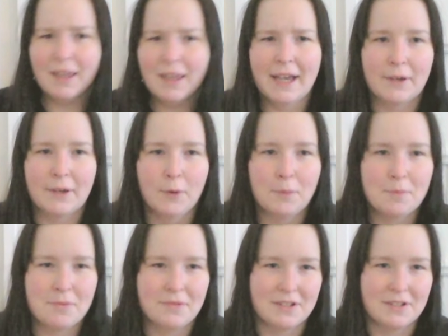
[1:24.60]
I hope
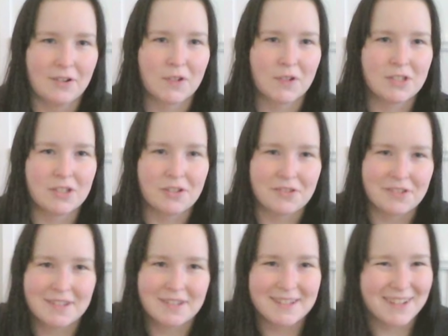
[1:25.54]
the dogs doesn't
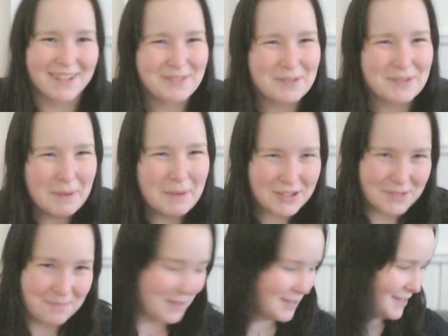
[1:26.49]
sound too much,
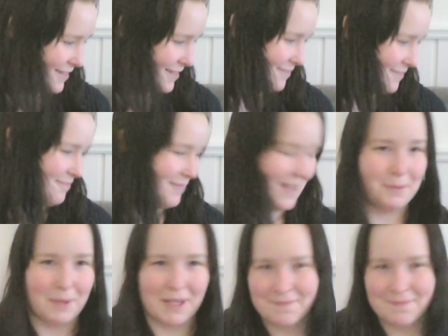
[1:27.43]
but anyway,